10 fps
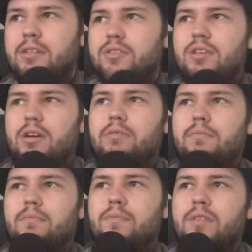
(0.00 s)
So
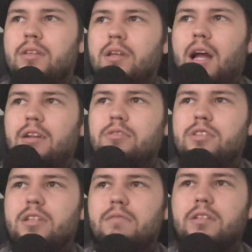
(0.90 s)
I know
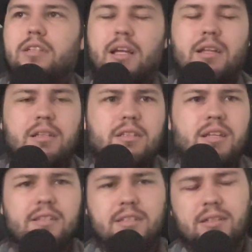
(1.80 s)
some of the
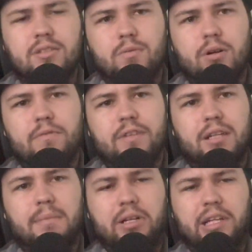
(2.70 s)
contestants were
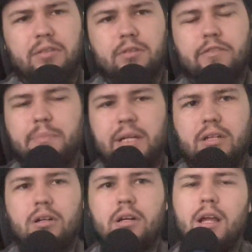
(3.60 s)
thinking about getting rid of
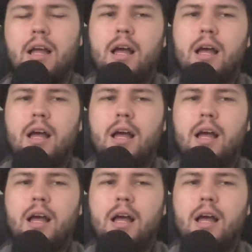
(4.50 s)
Peter.